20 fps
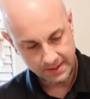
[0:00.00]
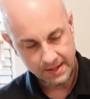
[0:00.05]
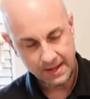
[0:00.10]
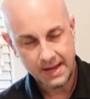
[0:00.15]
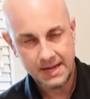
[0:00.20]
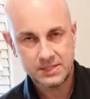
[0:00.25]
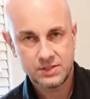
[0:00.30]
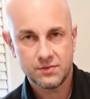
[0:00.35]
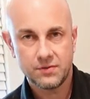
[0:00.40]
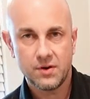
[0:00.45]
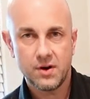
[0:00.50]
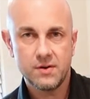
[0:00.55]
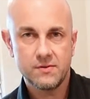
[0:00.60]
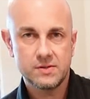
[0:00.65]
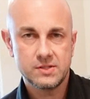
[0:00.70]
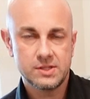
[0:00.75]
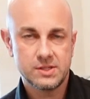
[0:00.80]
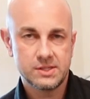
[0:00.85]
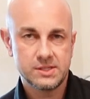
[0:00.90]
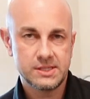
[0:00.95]
As far
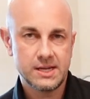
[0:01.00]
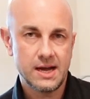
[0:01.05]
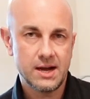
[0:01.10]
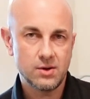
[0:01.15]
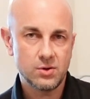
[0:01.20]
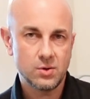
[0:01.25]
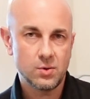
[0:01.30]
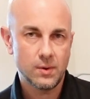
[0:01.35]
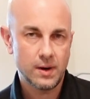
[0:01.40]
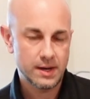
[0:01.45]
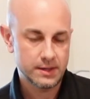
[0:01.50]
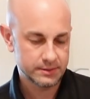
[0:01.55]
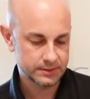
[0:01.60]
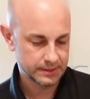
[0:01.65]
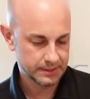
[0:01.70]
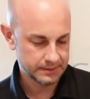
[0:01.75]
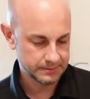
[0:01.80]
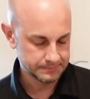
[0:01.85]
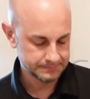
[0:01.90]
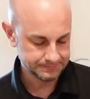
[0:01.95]
as the sound
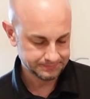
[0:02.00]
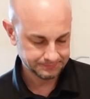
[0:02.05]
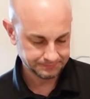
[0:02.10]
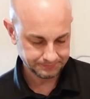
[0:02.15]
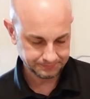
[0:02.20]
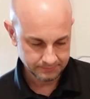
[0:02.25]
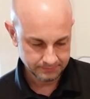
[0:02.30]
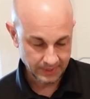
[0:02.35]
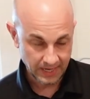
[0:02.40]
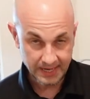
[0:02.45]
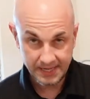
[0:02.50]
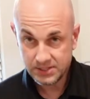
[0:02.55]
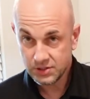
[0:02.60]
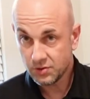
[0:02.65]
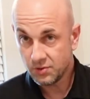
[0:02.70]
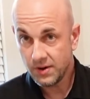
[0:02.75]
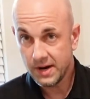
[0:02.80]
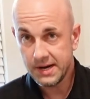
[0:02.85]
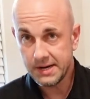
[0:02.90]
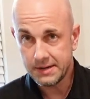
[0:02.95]
quality, it's
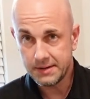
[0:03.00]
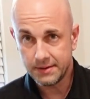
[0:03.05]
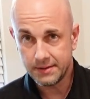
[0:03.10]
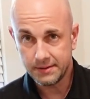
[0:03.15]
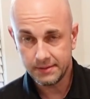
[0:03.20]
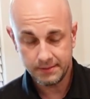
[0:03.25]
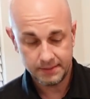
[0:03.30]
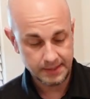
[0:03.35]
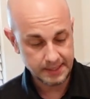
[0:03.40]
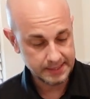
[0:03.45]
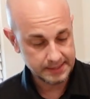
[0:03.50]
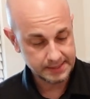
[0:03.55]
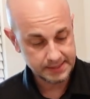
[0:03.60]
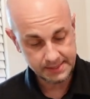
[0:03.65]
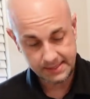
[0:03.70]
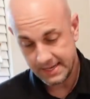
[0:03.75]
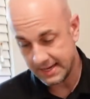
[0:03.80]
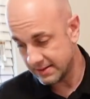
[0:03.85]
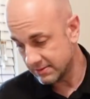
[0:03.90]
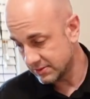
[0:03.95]
great. It
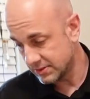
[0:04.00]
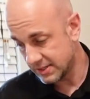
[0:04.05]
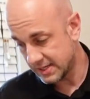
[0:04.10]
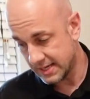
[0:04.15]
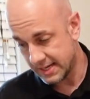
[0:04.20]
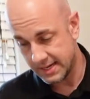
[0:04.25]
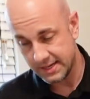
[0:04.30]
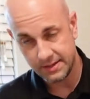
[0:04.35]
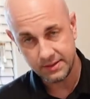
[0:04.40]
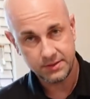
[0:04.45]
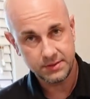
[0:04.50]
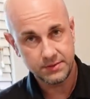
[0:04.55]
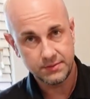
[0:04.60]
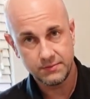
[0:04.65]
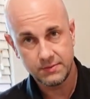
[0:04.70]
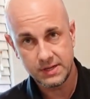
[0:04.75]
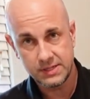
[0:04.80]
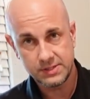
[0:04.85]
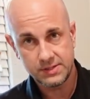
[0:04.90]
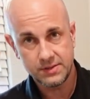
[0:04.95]
sounds like the
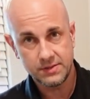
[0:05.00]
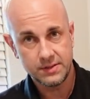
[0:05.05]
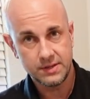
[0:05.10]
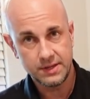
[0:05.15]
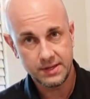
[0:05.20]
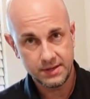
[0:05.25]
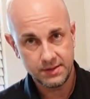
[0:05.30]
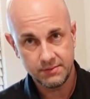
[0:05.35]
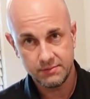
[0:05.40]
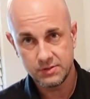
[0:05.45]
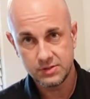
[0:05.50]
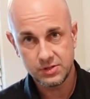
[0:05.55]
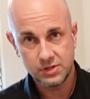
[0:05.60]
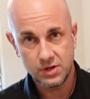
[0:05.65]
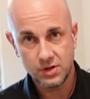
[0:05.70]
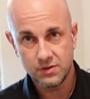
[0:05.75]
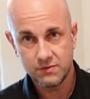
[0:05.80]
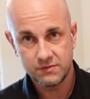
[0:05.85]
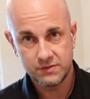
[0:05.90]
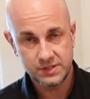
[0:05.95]
rest of the
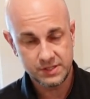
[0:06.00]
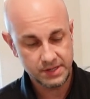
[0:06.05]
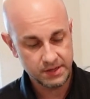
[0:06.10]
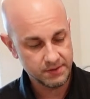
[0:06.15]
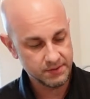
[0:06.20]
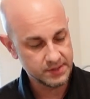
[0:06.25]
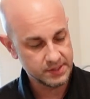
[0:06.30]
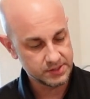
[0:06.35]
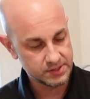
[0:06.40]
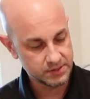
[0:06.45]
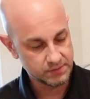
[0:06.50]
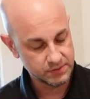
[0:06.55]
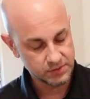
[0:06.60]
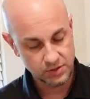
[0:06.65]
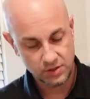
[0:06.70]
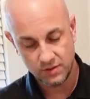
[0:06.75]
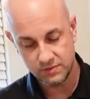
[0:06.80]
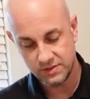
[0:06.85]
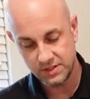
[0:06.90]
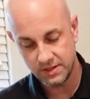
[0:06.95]
Reserve series. The
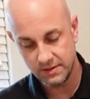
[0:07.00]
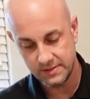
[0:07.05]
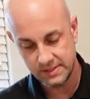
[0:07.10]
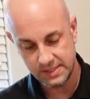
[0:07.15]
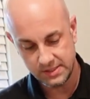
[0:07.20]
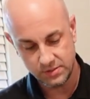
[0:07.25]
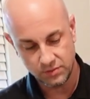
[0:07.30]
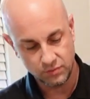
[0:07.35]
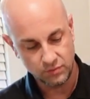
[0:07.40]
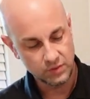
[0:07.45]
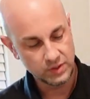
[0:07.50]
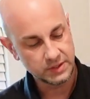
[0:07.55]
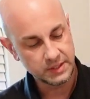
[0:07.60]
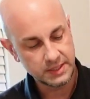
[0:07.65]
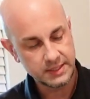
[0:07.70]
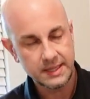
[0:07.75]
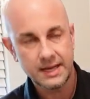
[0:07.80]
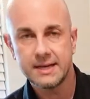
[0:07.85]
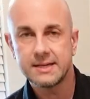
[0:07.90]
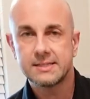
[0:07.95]
Reserve series is a really
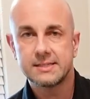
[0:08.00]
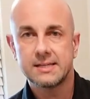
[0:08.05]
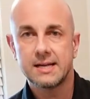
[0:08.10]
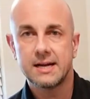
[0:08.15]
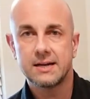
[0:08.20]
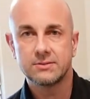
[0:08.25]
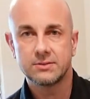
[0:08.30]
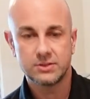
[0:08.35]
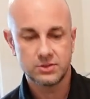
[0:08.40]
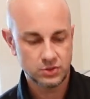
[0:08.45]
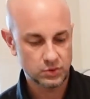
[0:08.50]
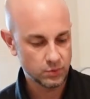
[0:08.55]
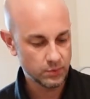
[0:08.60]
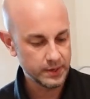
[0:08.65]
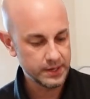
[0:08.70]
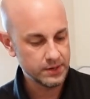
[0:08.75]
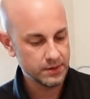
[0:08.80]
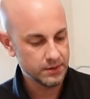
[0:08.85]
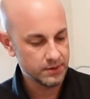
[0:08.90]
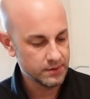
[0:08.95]
nice sounding
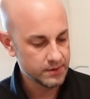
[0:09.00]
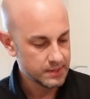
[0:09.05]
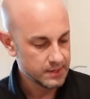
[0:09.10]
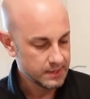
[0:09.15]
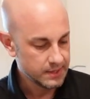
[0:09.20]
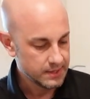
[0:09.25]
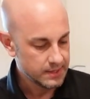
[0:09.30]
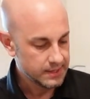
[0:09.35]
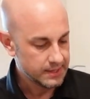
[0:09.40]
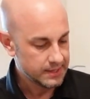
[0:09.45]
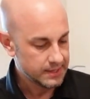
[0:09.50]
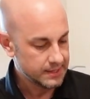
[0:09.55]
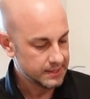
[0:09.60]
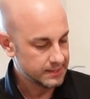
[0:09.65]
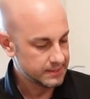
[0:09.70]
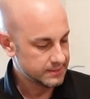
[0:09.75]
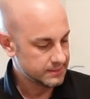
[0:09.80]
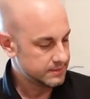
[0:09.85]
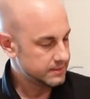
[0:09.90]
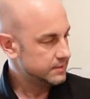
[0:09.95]
tweeter,
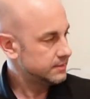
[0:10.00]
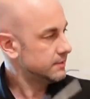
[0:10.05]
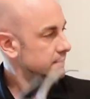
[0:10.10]
and